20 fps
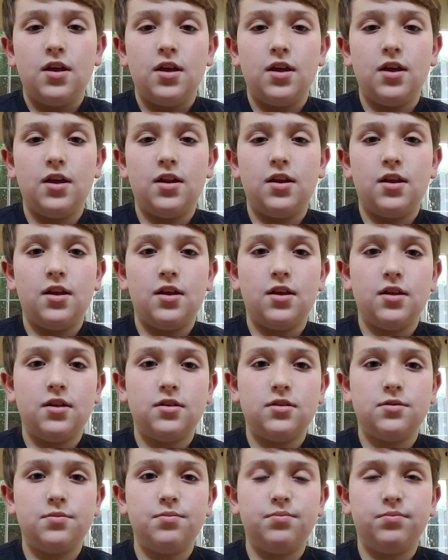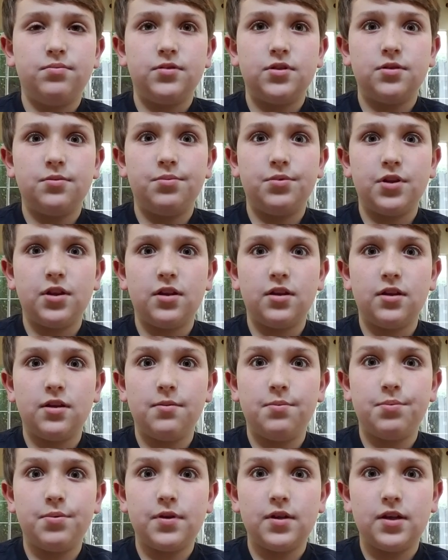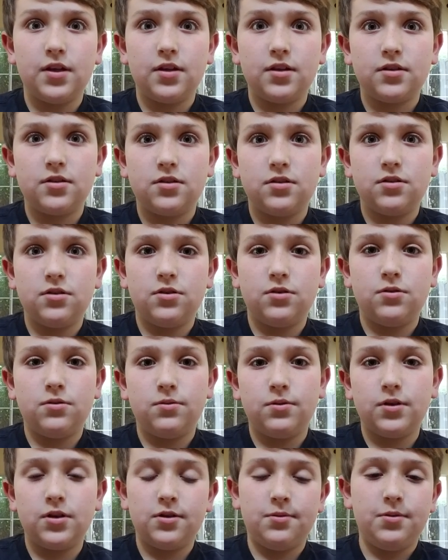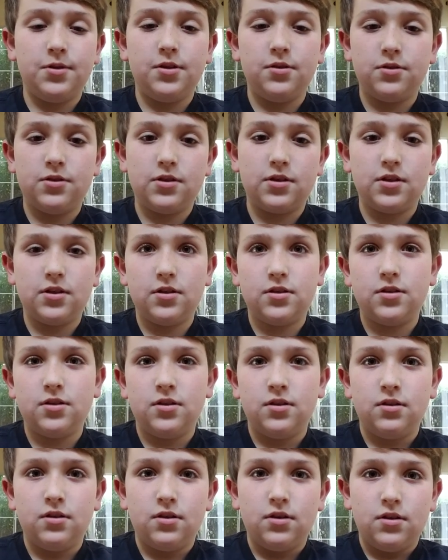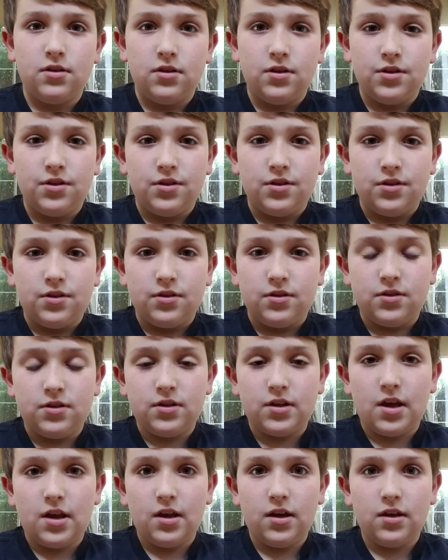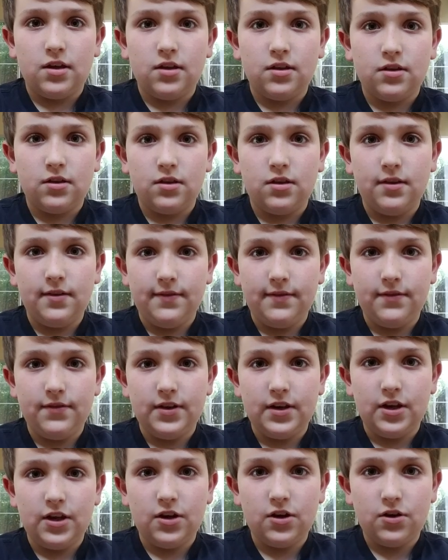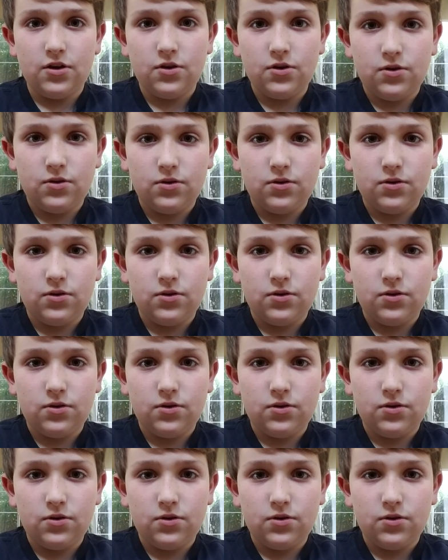it is completely blank, so we're going to be using it today in the video.